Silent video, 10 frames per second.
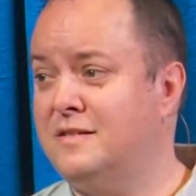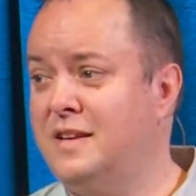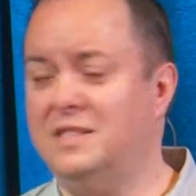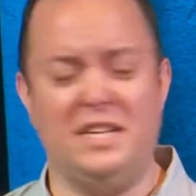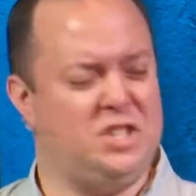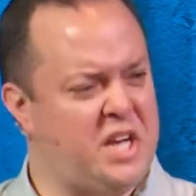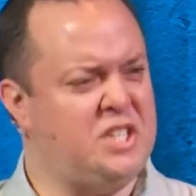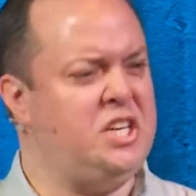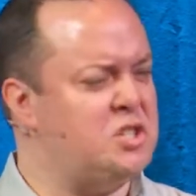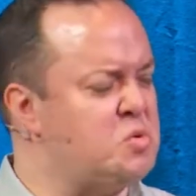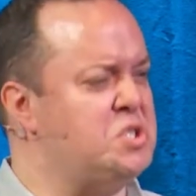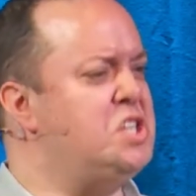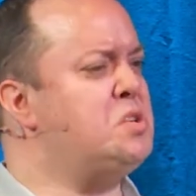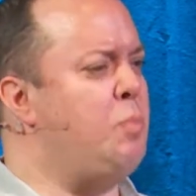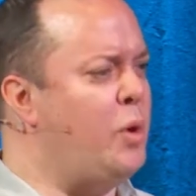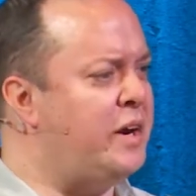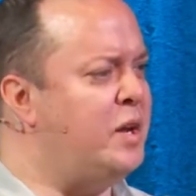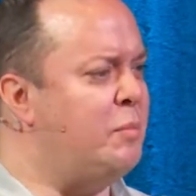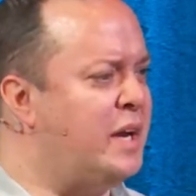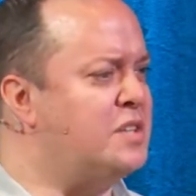It didn't say, and Jesus was disappointed in
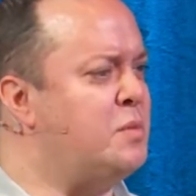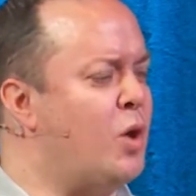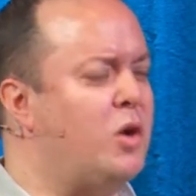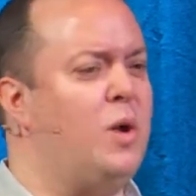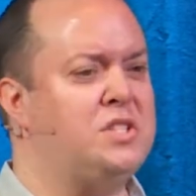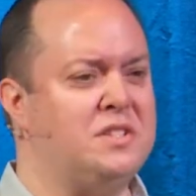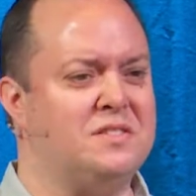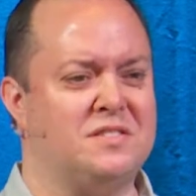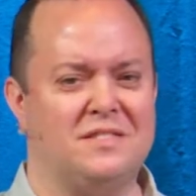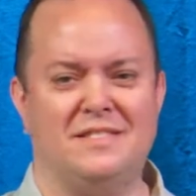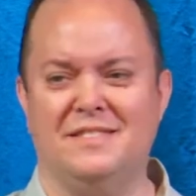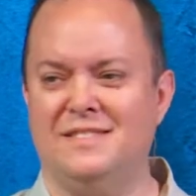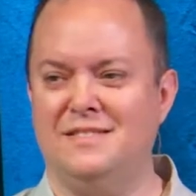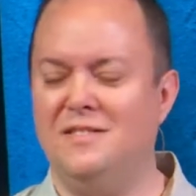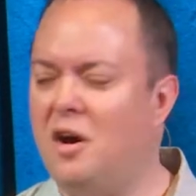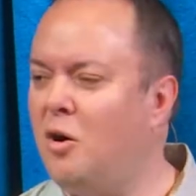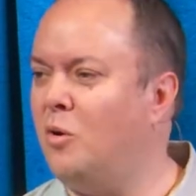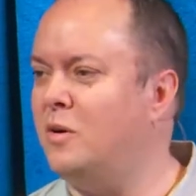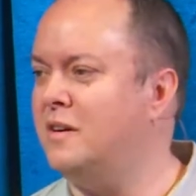him because he brought questions. No.